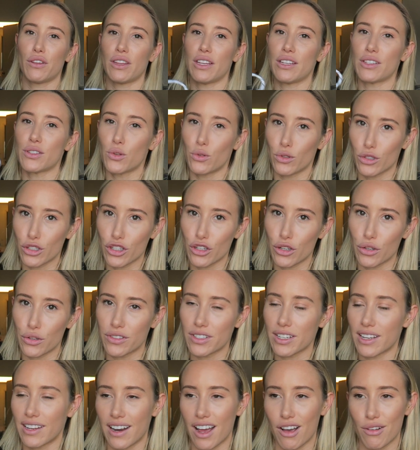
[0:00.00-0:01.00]
you these cool
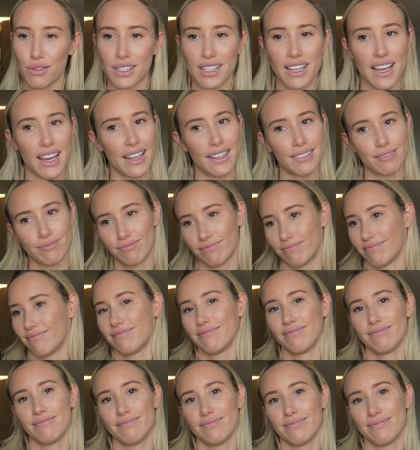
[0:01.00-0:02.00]
shoes. And I was like,
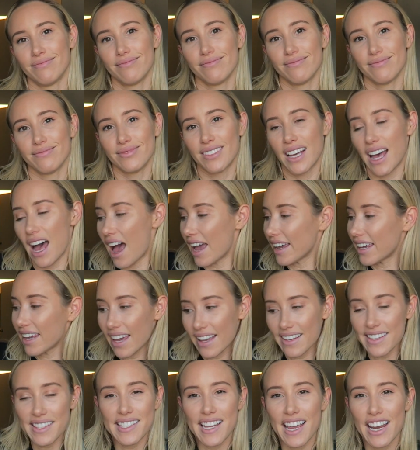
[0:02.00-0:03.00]
I
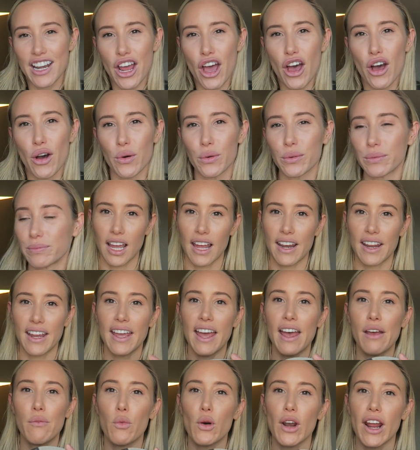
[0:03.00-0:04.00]
can't say no. And
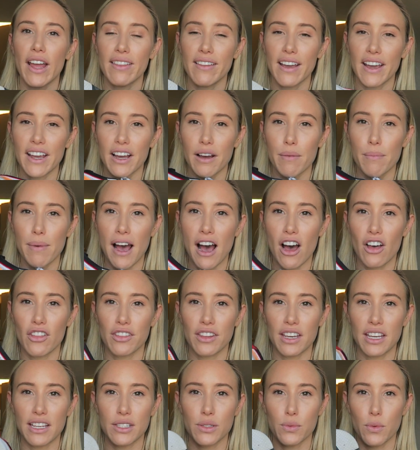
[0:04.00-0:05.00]
again, what I like about
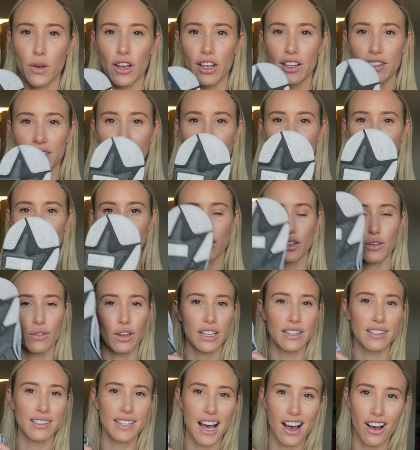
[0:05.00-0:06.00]
these ones is you
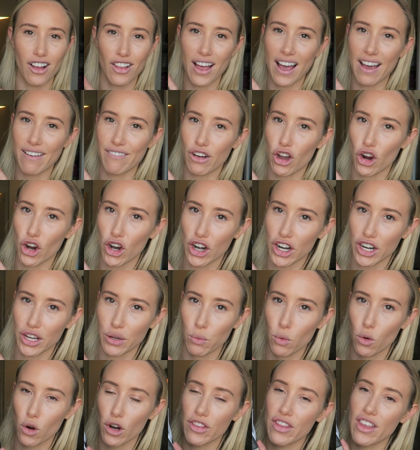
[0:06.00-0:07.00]
can tell I've already
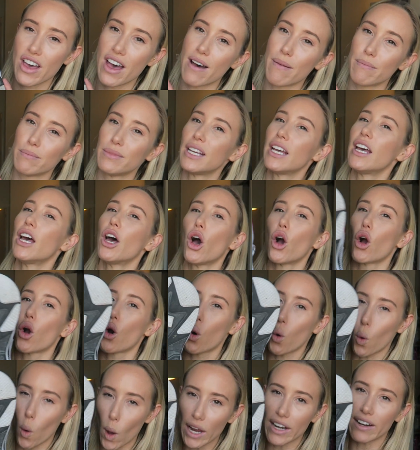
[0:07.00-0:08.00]
worn them
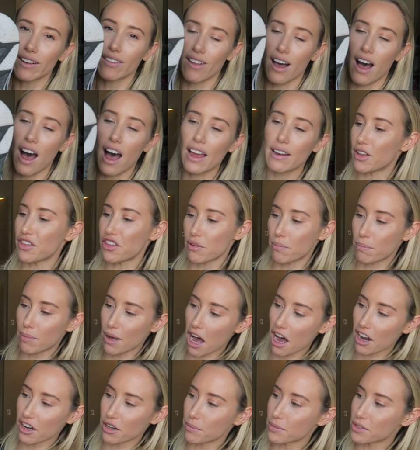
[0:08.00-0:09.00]
quite a lot, but the
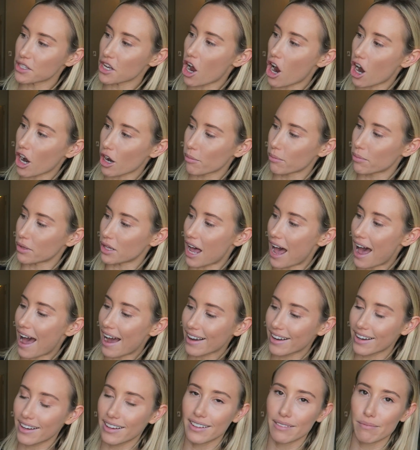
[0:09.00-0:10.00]
bottoms are
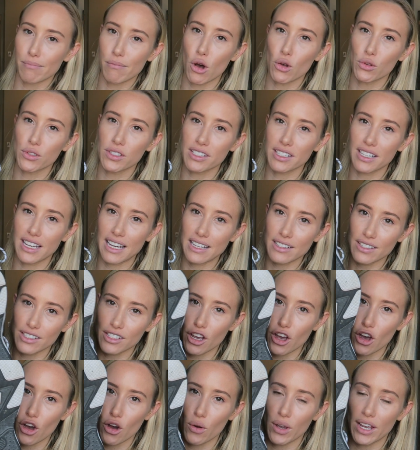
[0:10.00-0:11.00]
black mostly,
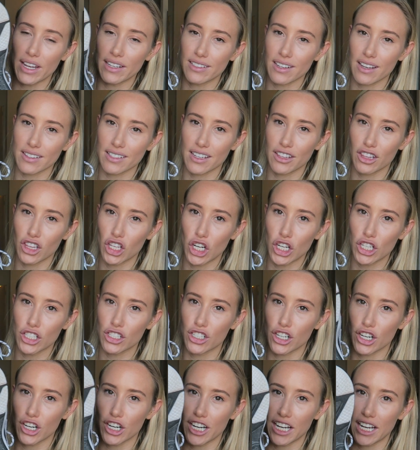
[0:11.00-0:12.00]
so it doesn't look
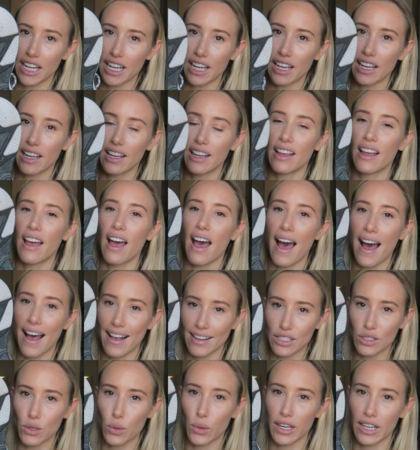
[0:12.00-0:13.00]
dirty
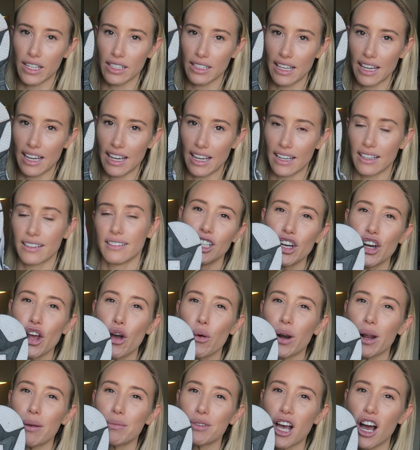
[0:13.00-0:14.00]
as quickly. You know
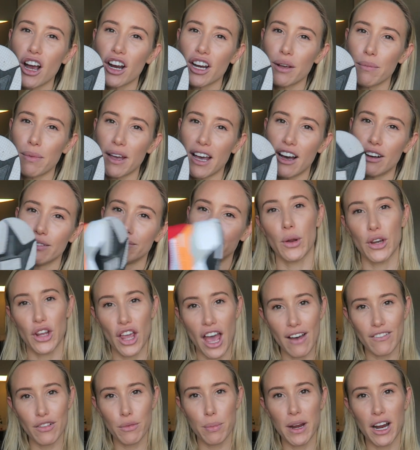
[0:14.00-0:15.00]
what I'm talking about. When you
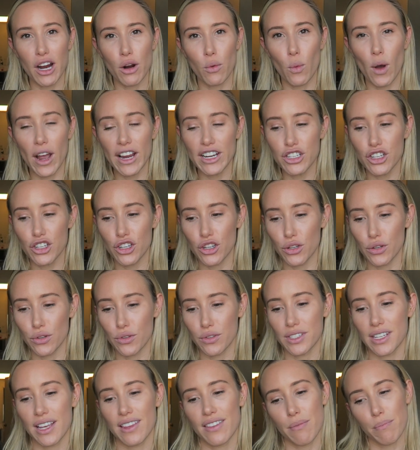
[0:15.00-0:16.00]
have a pair of white
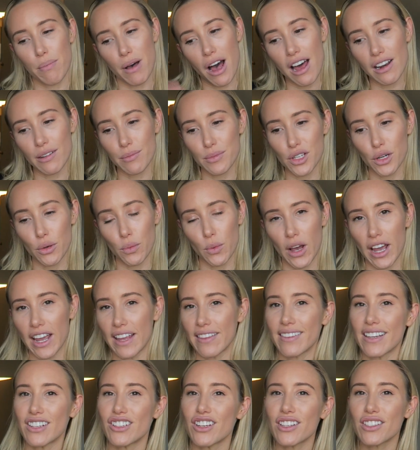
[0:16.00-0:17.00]
shoes and the bottoms are
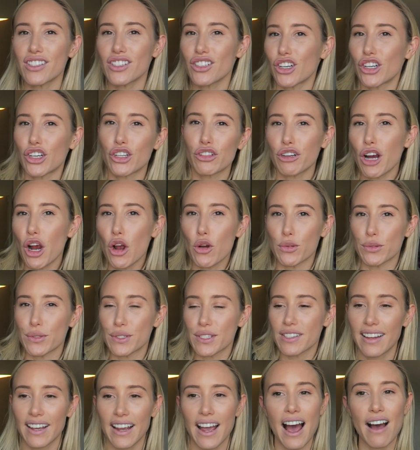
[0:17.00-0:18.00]
white, they just look
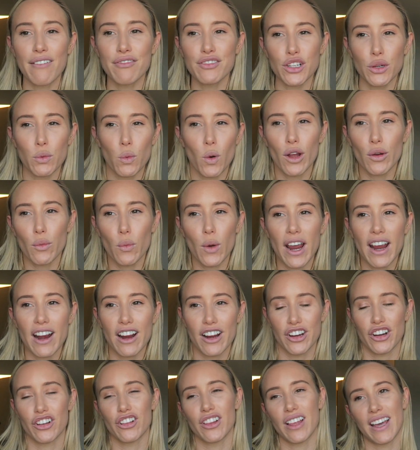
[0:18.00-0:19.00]
gross. Like after one
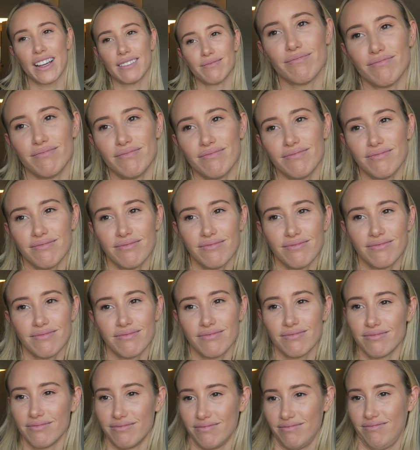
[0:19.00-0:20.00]
wear, you're like,
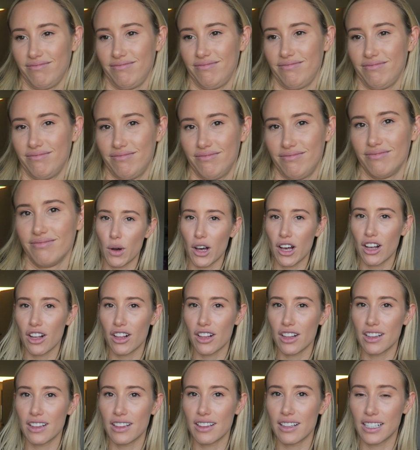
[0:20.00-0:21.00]

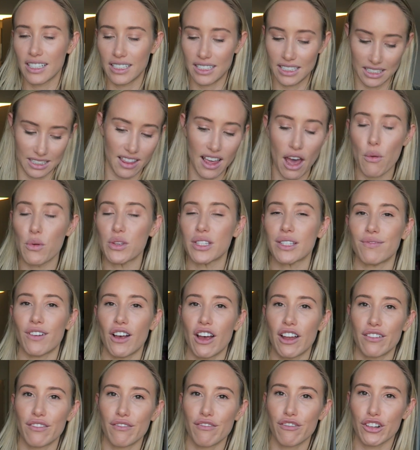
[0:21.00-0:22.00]
well, that was
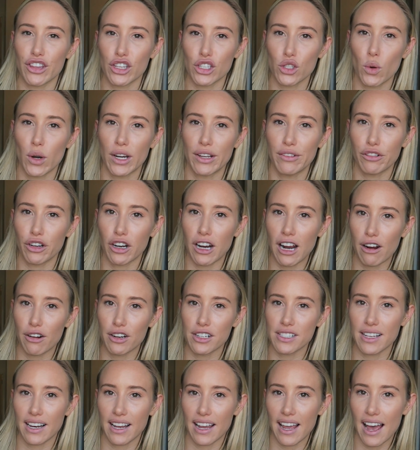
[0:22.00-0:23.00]
fun for the 24
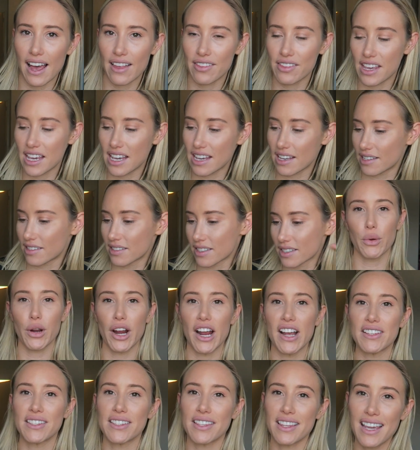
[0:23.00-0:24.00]
hours that I had these.
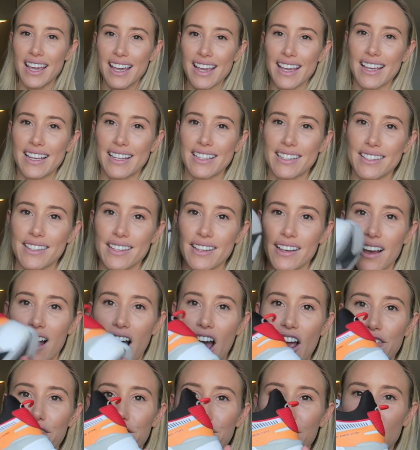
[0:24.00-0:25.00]
Whereas these,
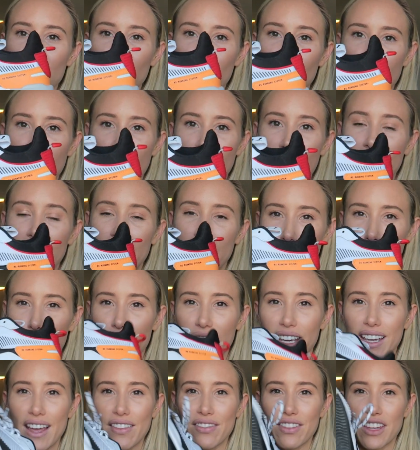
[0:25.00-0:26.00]
I feel like you
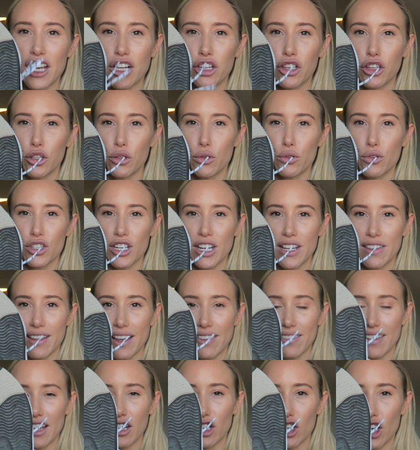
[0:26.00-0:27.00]
can get the illusion
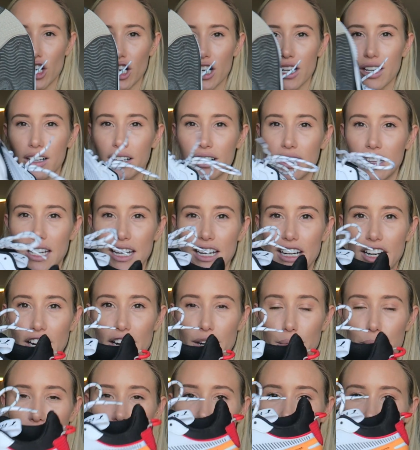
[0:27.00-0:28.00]
that they look
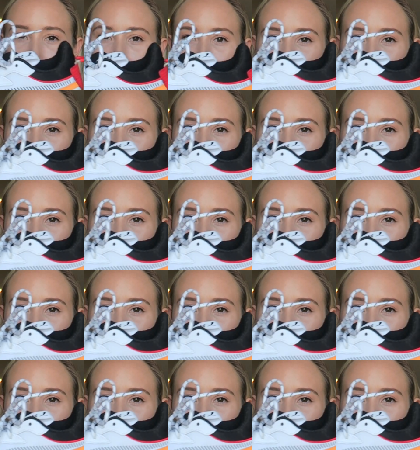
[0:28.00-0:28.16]
cleaner because